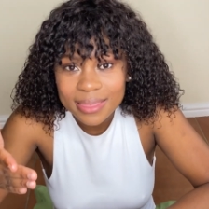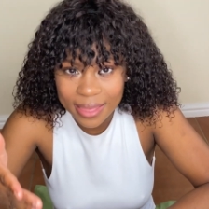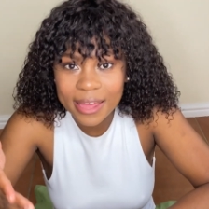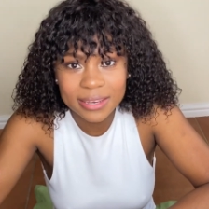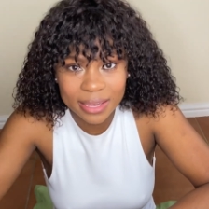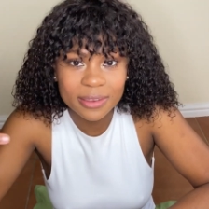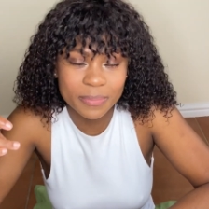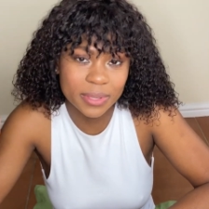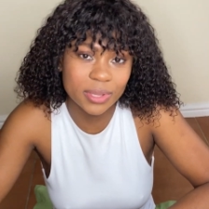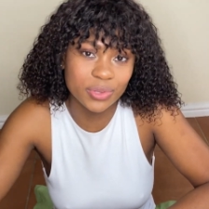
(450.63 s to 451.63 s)
can get
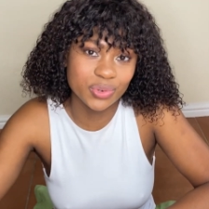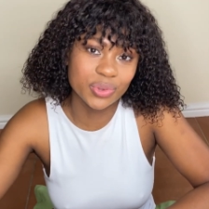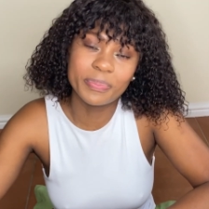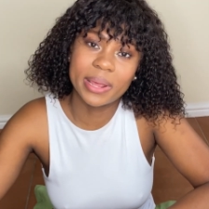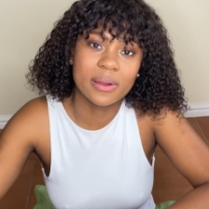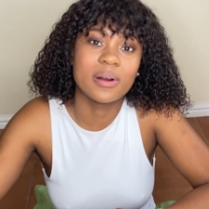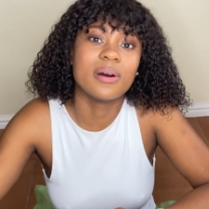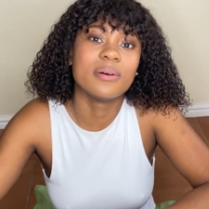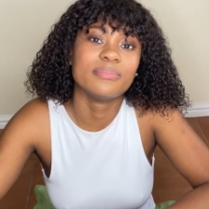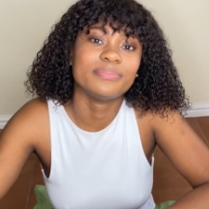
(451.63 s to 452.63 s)
me a new, better car.